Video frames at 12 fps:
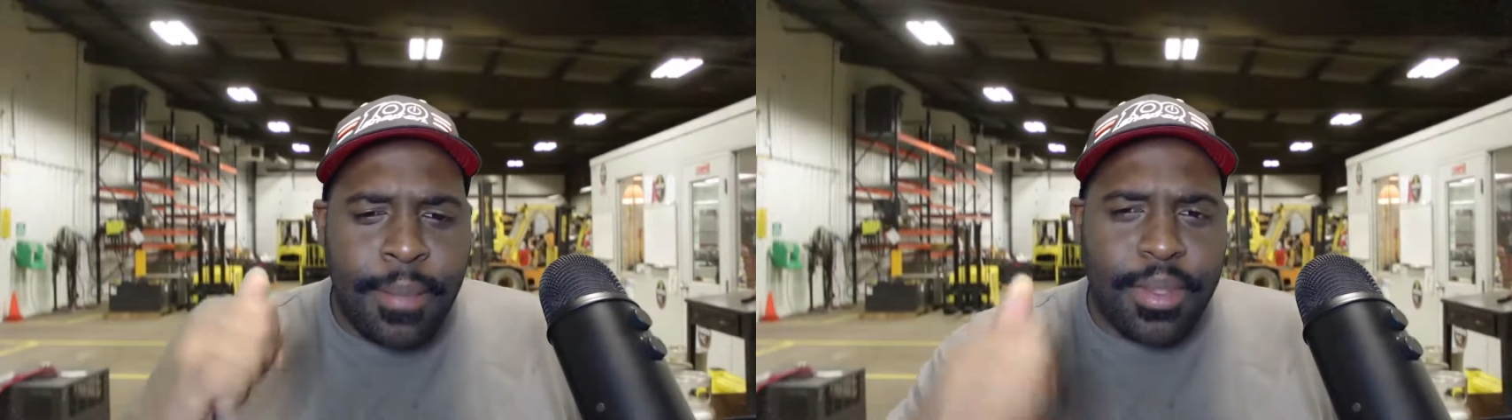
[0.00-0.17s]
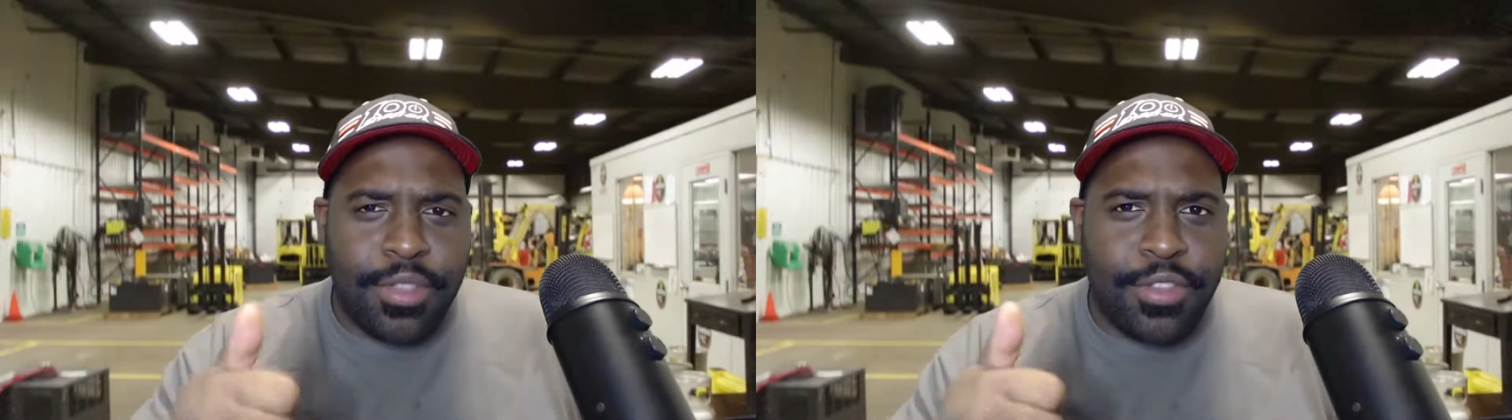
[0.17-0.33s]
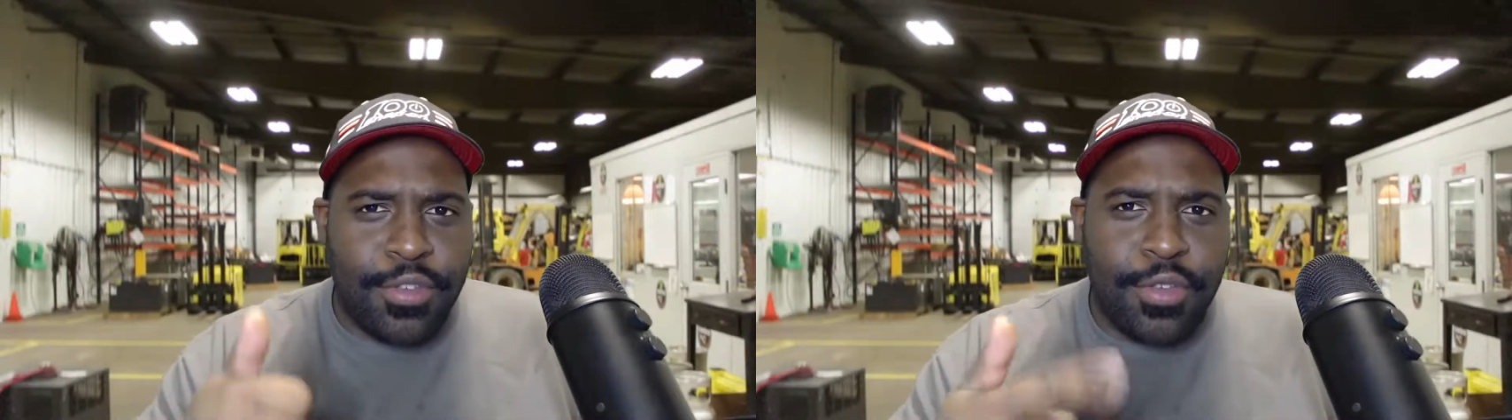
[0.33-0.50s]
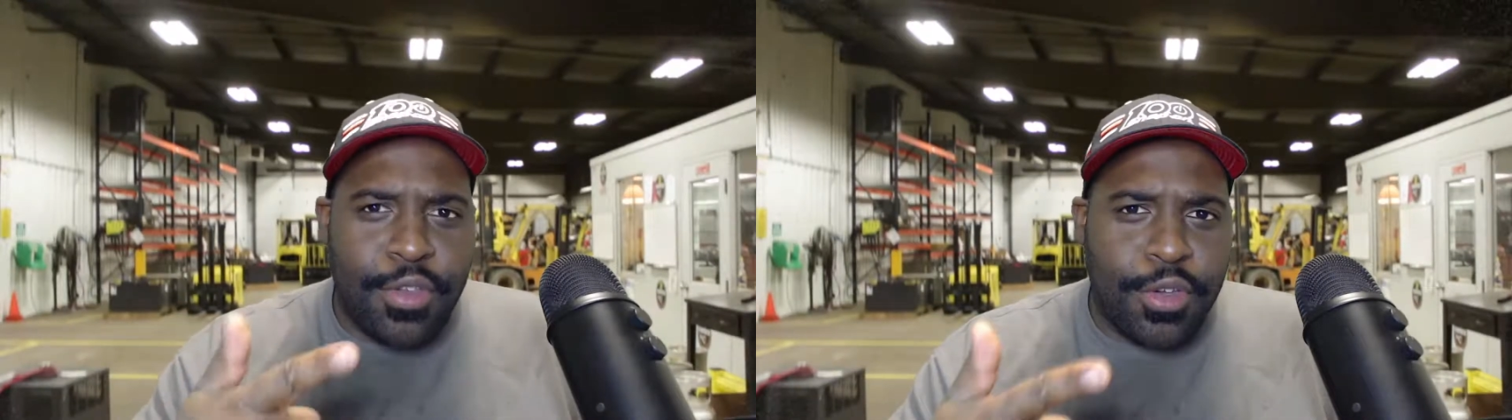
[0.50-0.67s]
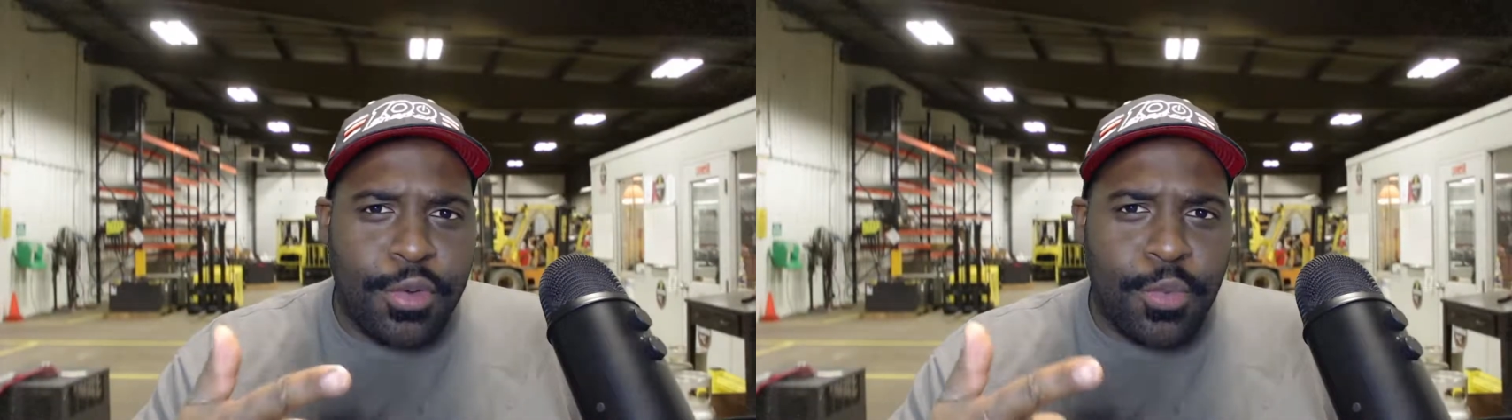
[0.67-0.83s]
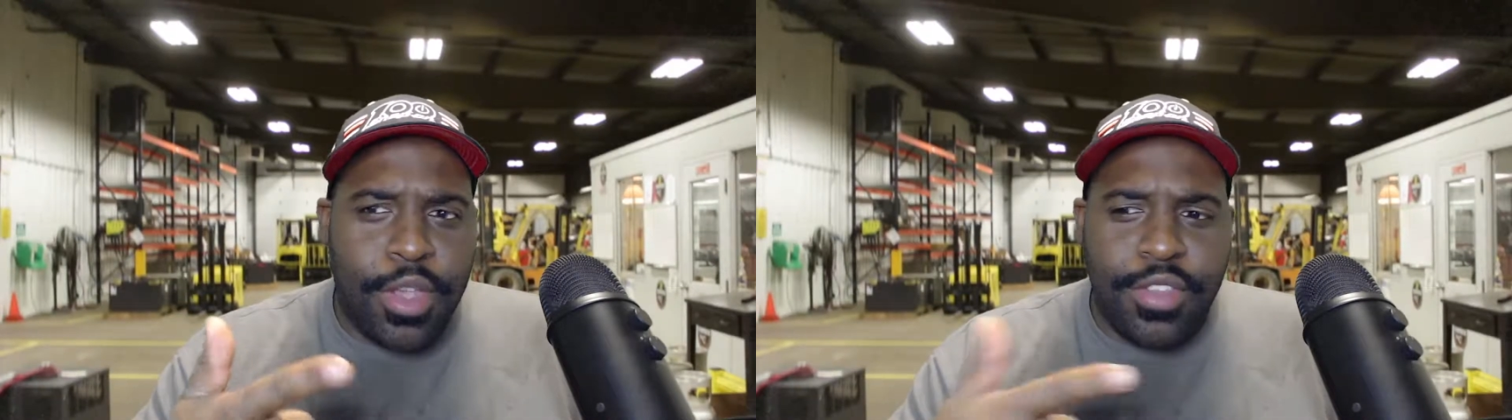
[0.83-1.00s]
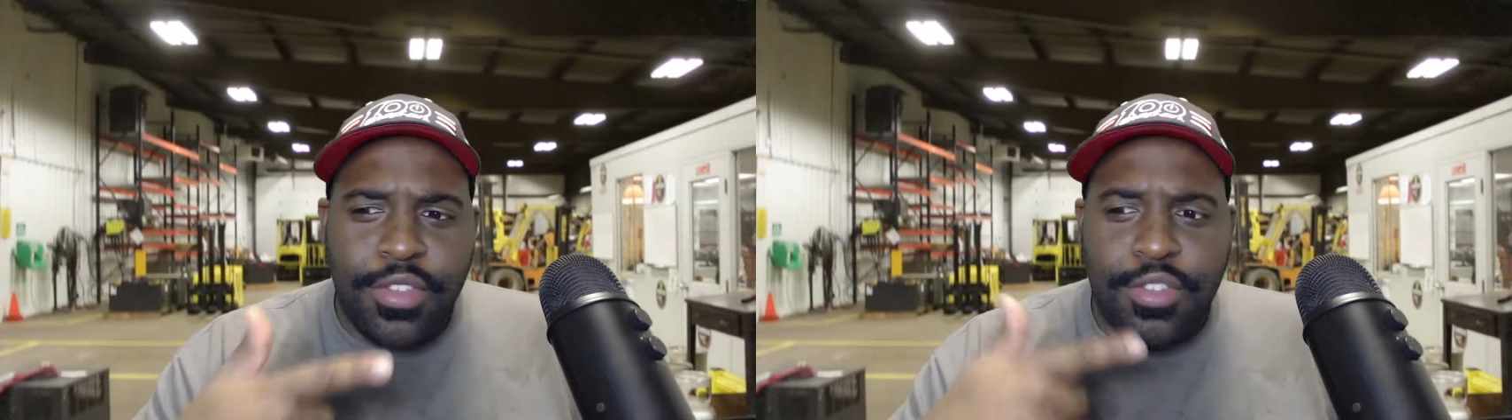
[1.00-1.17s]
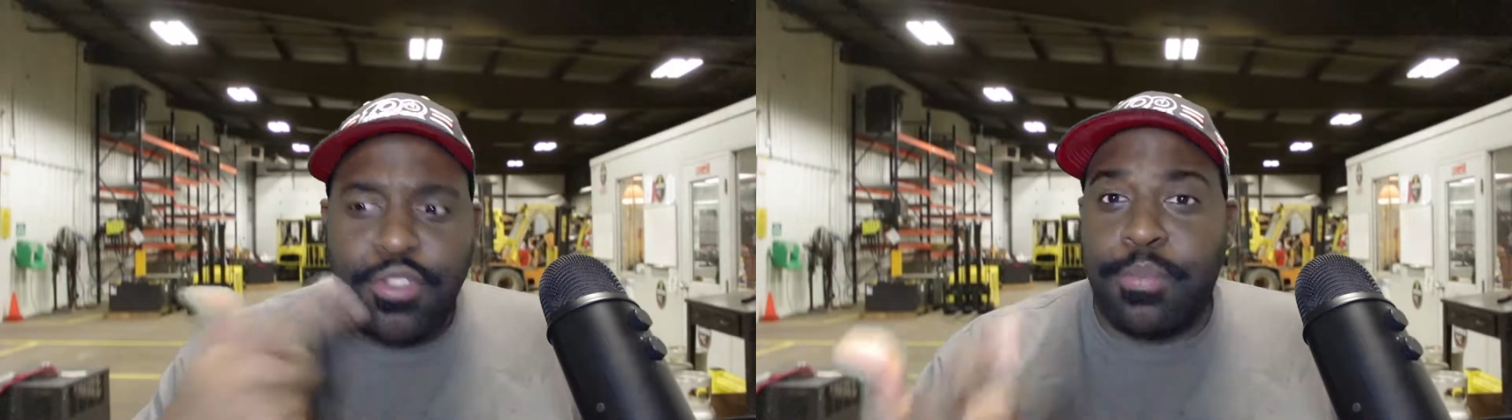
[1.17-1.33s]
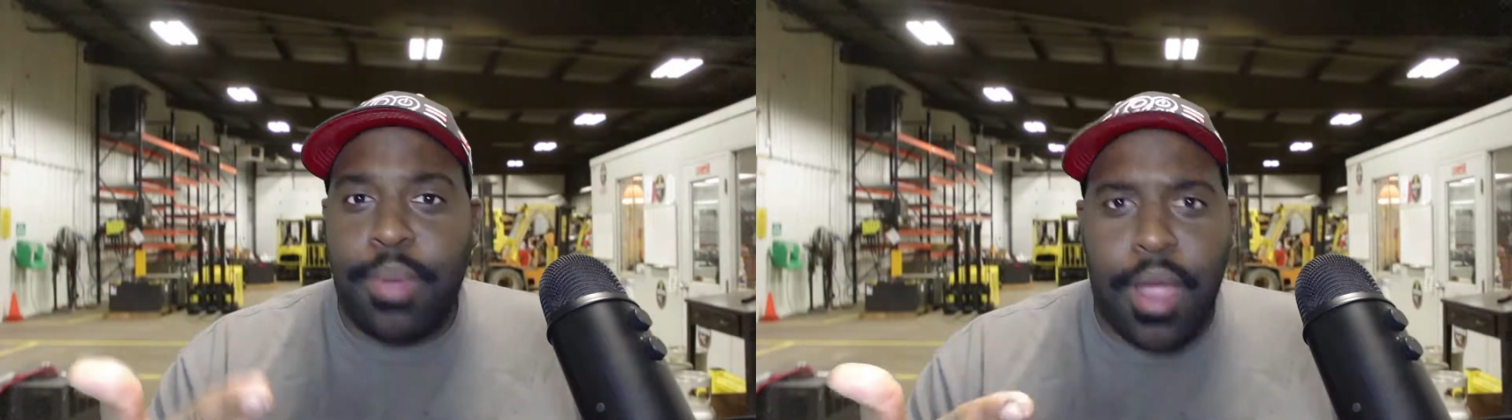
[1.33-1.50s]
but two good ones,
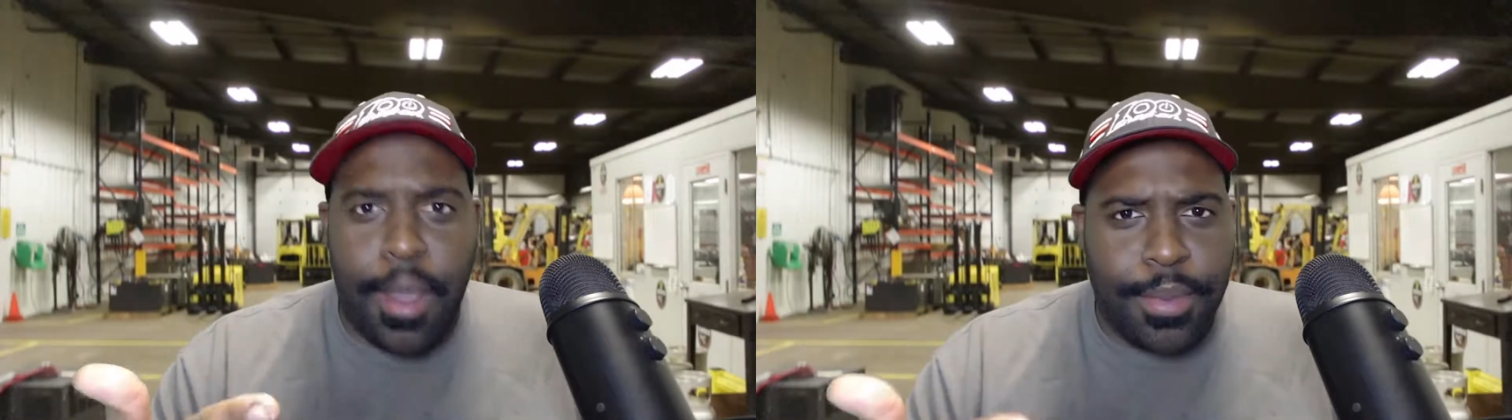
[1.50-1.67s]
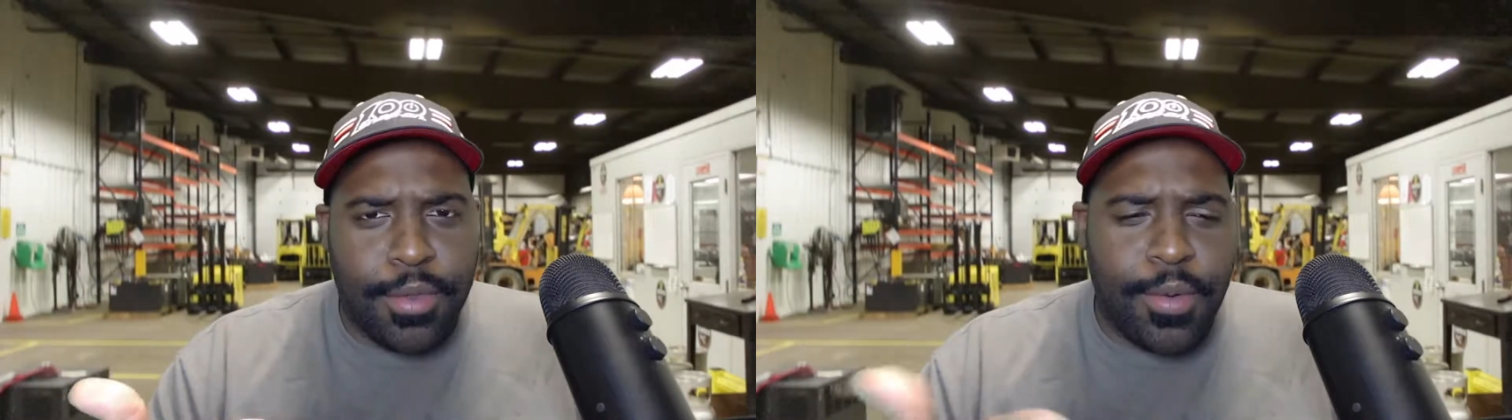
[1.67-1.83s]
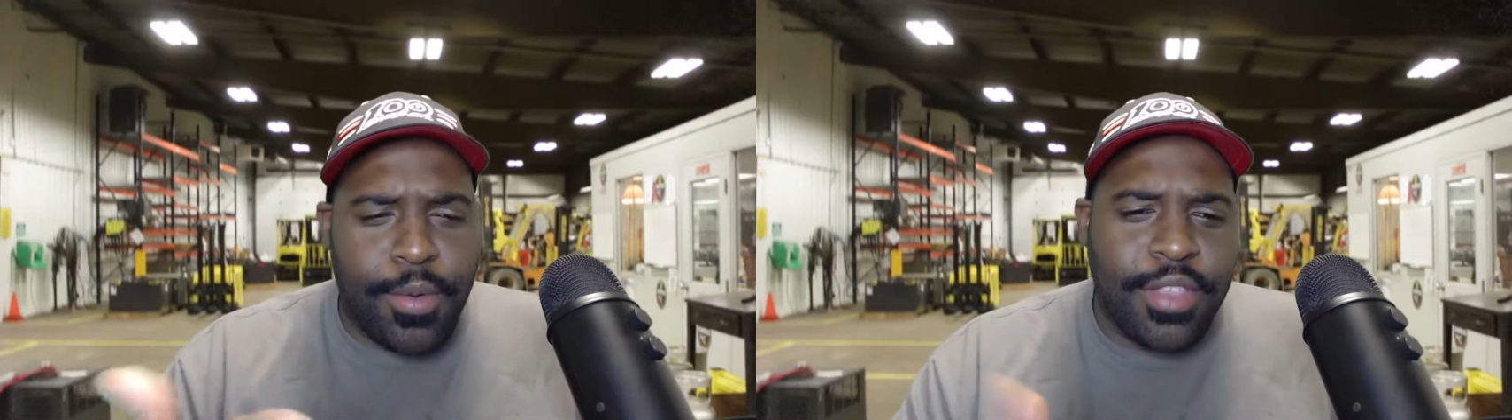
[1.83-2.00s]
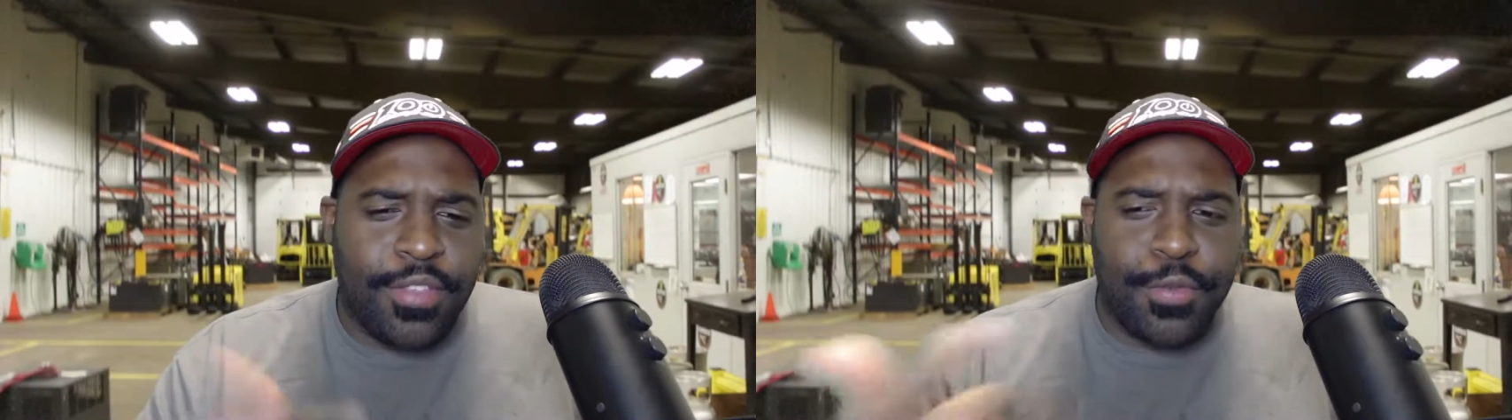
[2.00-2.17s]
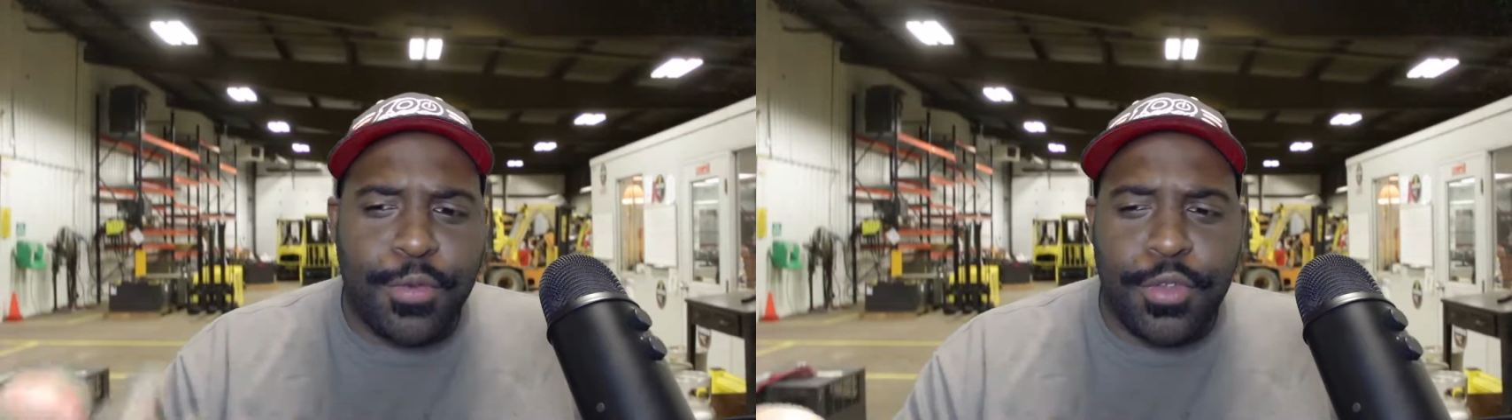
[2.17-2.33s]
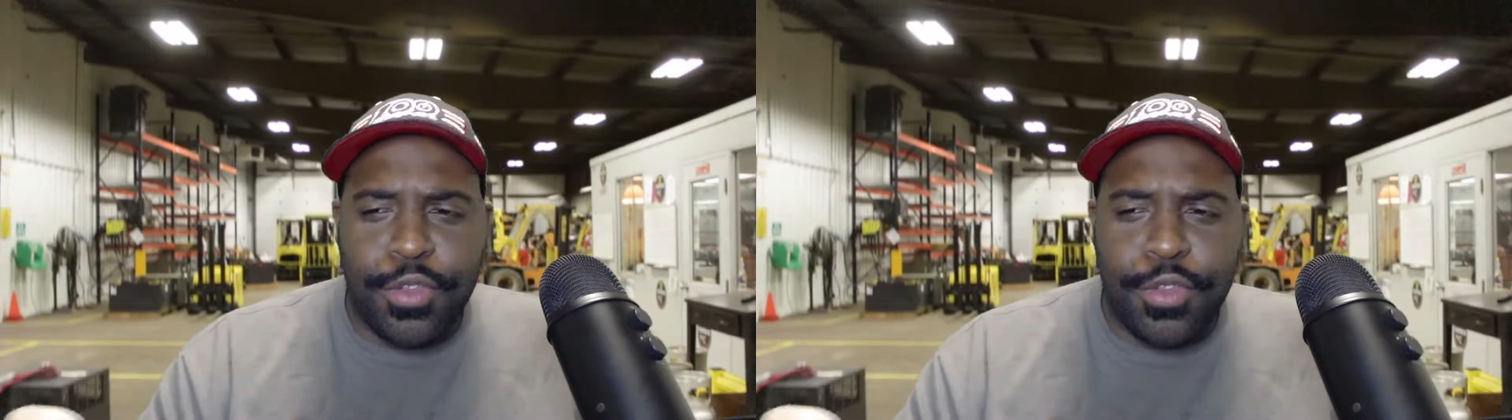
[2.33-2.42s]
two popular ones for